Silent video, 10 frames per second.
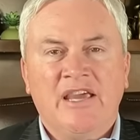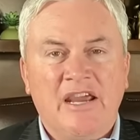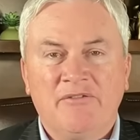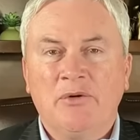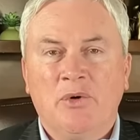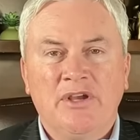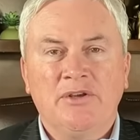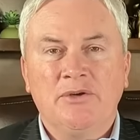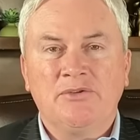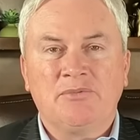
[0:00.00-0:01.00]
everyone
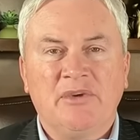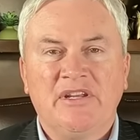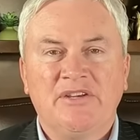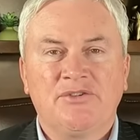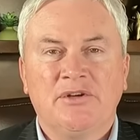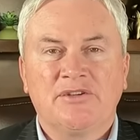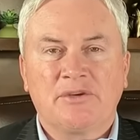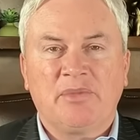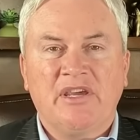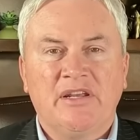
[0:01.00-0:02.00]
who's been issued a
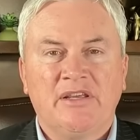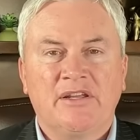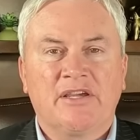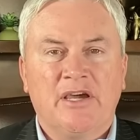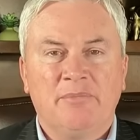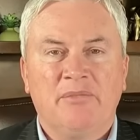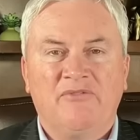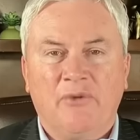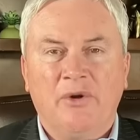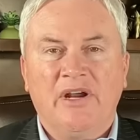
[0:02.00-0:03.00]
subpoena to come
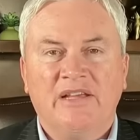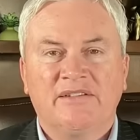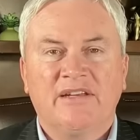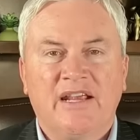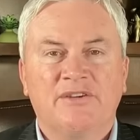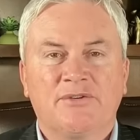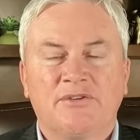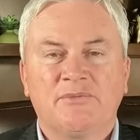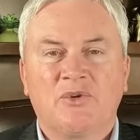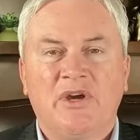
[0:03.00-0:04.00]
before us and answer
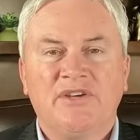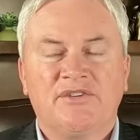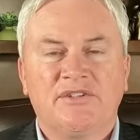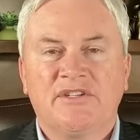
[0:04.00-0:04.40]
some questions.